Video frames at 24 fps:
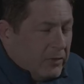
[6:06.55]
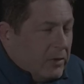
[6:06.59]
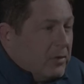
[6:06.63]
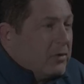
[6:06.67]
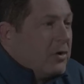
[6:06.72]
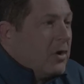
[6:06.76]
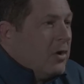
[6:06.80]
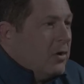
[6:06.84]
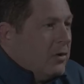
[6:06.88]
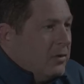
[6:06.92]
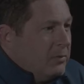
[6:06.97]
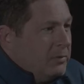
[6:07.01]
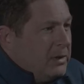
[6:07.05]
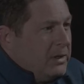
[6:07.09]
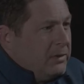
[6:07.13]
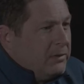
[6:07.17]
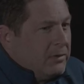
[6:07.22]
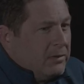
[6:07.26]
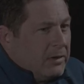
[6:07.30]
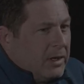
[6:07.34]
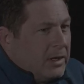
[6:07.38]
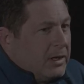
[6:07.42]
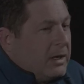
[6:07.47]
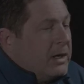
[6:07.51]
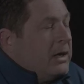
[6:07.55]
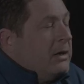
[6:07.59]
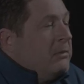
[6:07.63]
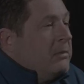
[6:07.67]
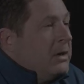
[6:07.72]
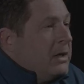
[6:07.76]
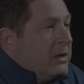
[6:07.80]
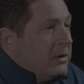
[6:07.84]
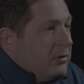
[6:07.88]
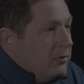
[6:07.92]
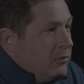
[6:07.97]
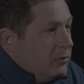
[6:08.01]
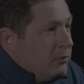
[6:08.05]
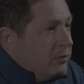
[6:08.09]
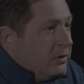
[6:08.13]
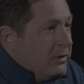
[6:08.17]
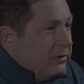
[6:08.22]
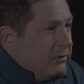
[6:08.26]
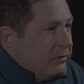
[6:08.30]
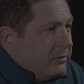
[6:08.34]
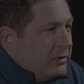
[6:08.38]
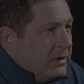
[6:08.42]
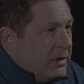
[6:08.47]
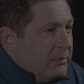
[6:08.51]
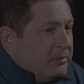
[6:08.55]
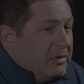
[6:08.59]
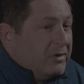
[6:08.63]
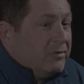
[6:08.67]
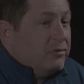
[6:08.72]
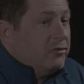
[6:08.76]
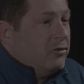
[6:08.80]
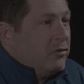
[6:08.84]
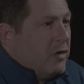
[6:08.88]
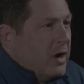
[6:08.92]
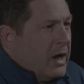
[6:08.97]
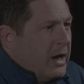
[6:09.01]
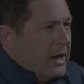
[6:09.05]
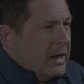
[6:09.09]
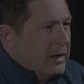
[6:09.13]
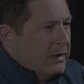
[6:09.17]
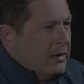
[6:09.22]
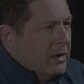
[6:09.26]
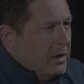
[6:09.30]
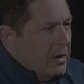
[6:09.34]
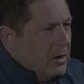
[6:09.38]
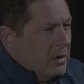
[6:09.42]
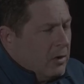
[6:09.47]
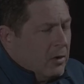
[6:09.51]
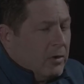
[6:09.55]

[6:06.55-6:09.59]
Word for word: So they're calling me. They're like, "Hey man, can you bring shit up? It's dry."